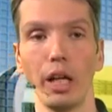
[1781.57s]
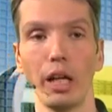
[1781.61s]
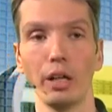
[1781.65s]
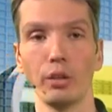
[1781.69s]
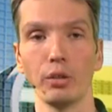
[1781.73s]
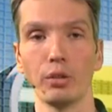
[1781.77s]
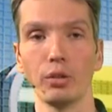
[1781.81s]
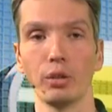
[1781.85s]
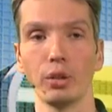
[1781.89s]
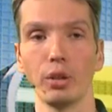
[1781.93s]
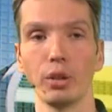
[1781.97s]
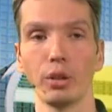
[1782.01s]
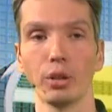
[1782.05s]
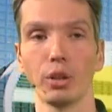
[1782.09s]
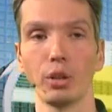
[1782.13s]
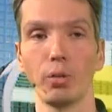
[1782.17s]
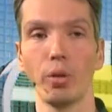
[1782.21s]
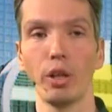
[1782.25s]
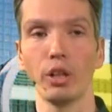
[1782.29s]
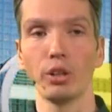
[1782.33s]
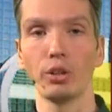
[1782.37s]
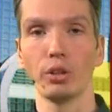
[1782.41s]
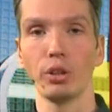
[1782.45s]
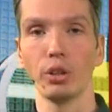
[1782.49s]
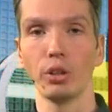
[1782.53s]
answer
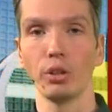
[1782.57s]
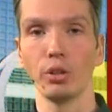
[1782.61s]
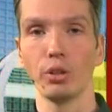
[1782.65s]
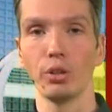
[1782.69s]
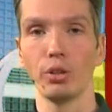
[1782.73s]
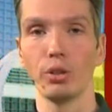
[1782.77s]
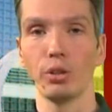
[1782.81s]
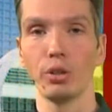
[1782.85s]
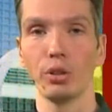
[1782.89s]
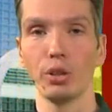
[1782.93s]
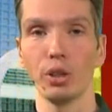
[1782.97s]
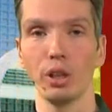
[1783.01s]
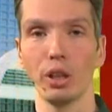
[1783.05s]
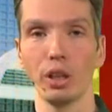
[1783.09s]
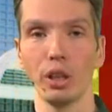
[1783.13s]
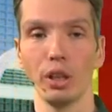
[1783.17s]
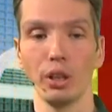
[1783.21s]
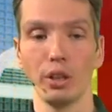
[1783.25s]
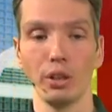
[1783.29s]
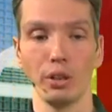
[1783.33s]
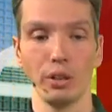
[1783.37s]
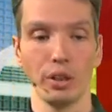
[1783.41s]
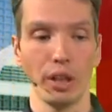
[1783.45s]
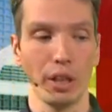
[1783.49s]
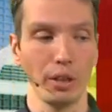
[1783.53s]
questions
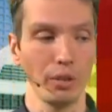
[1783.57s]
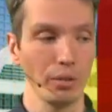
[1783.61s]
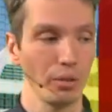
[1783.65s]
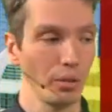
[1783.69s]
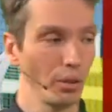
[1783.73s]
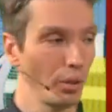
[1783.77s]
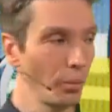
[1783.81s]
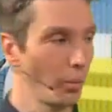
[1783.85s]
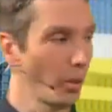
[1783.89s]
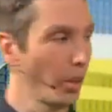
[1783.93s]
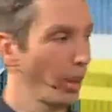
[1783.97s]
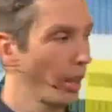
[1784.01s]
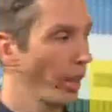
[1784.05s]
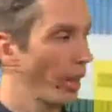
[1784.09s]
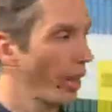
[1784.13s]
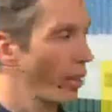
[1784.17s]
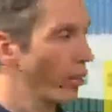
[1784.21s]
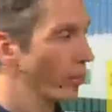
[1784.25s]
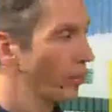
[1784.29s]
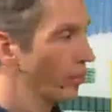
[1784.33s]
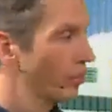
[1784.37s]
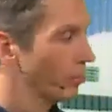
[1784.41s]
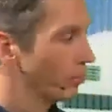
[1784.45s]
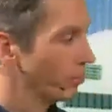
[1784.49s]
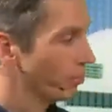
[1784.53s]
that you may
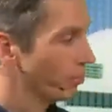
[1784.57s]
have.